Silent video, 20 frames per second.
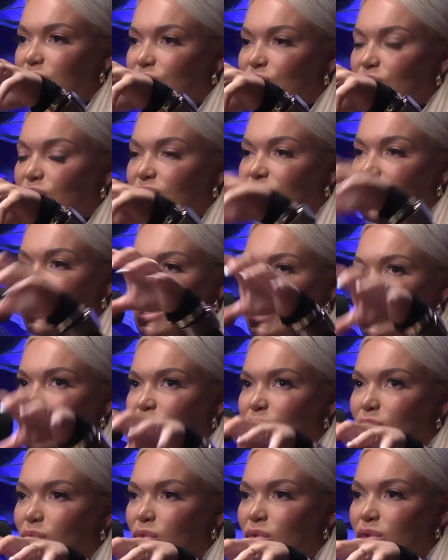was sort of
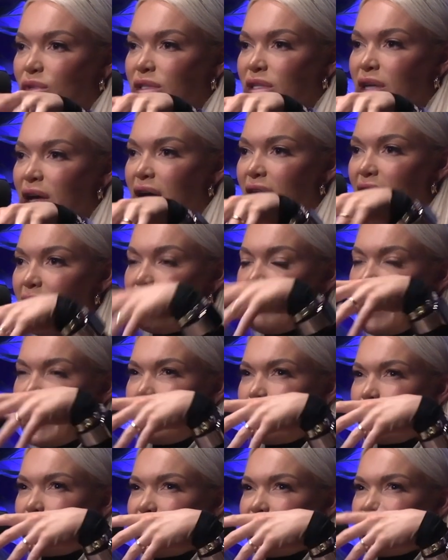geared towards a
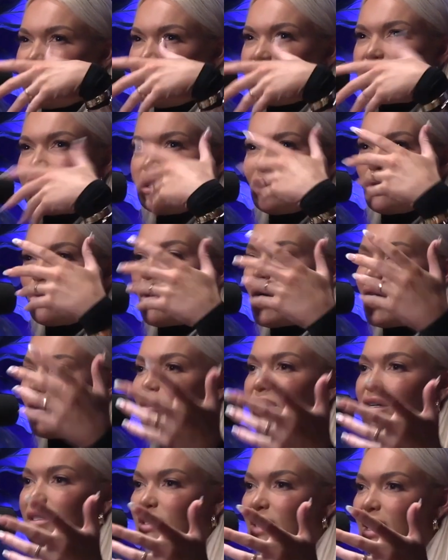male that they didn't
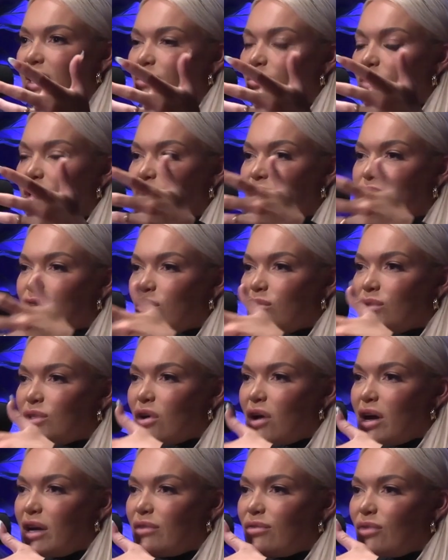quite resonate with. So it
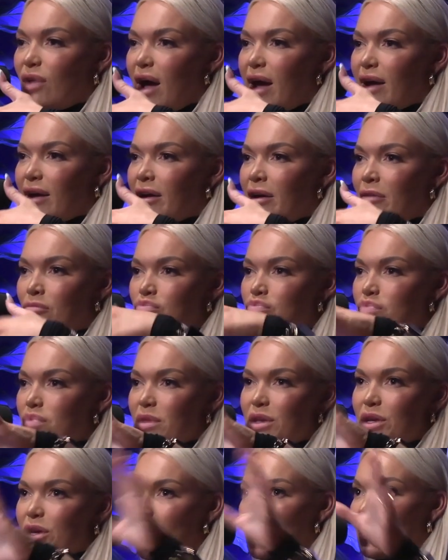was kind of like,
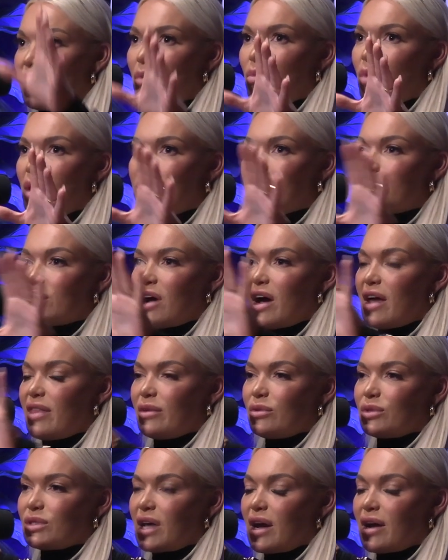you go on their website
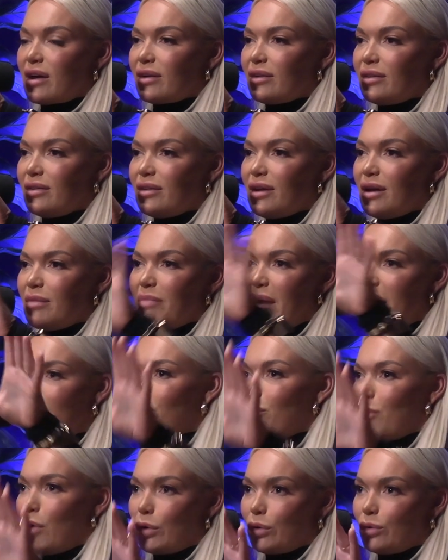and there was like a
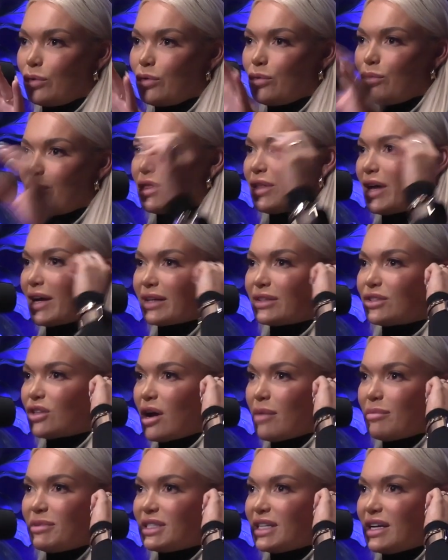male model with like a
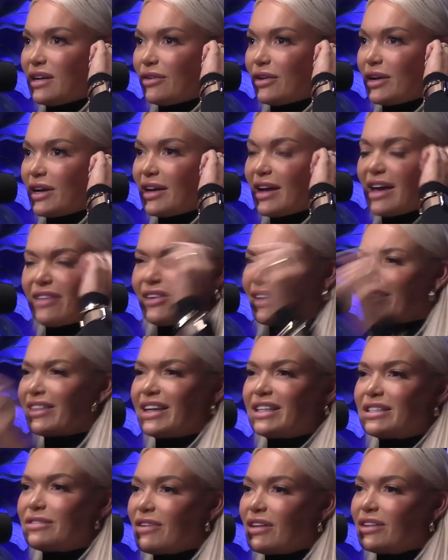diamond earring, and
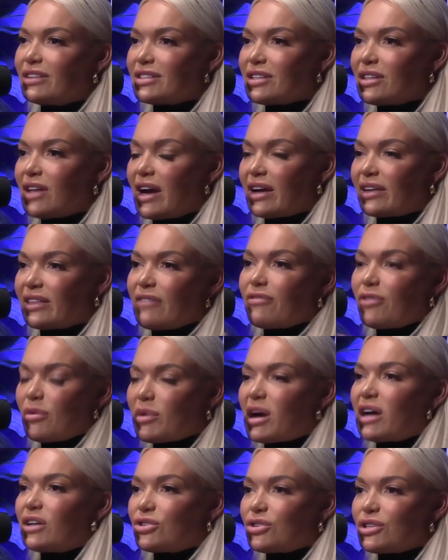like these fellas are like, they're
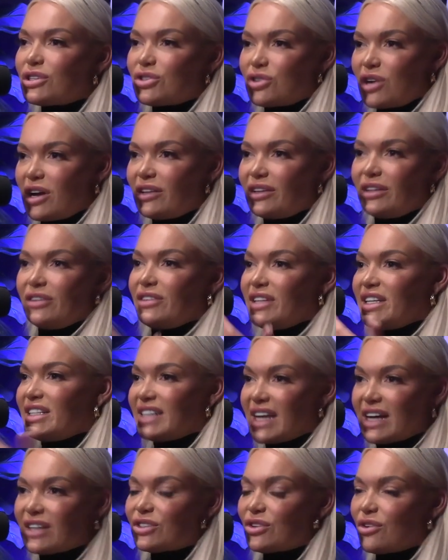from country Australia and
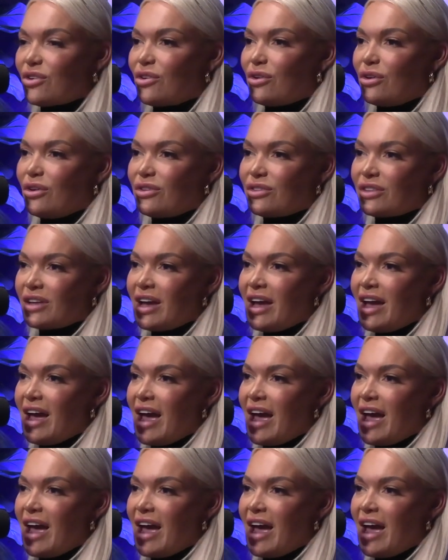they're down to earth